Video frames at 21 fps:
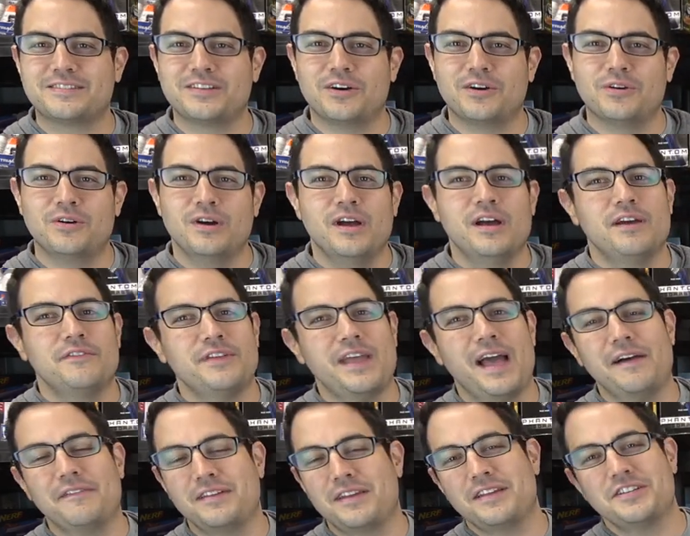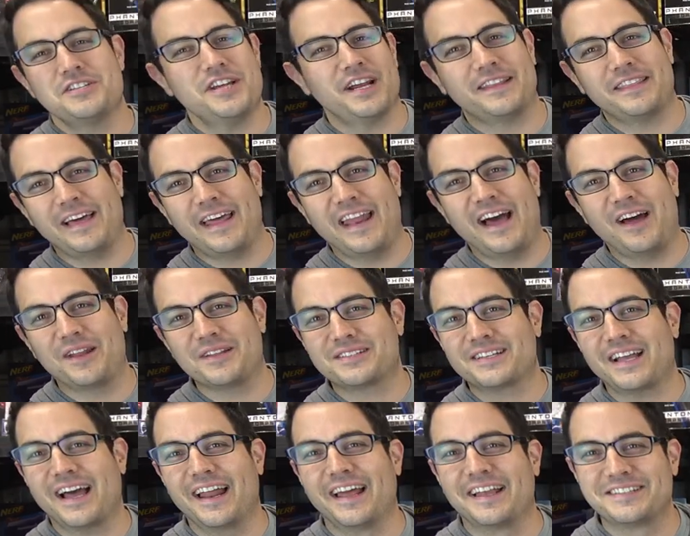So if you haven't, check that out.
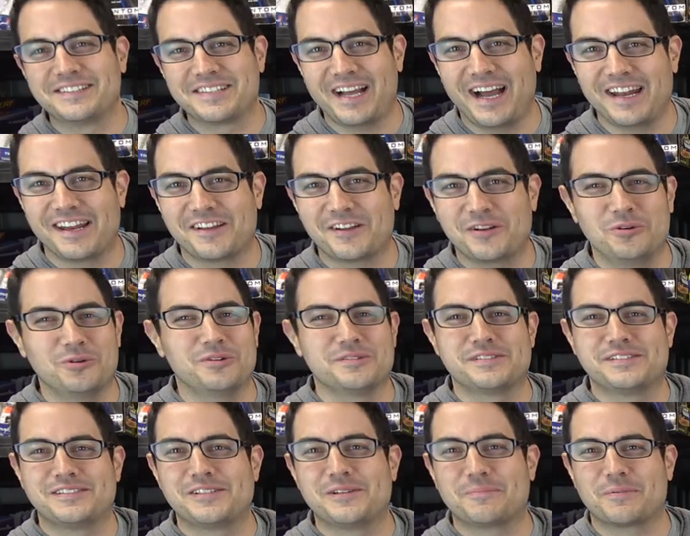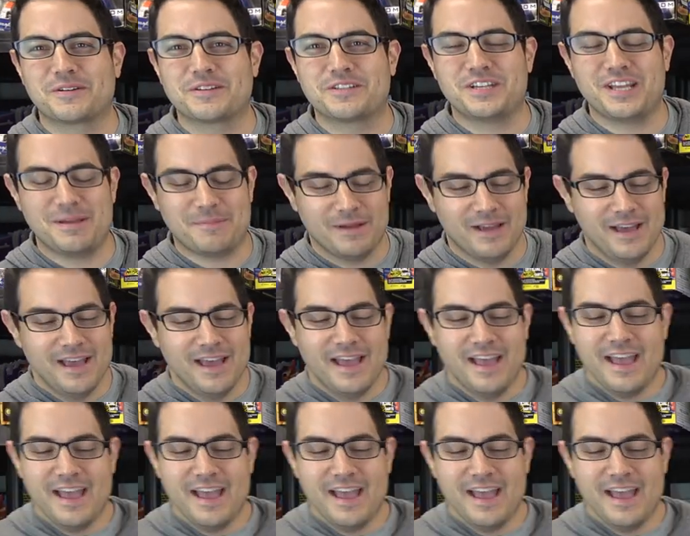It's kind of cool and super cheap.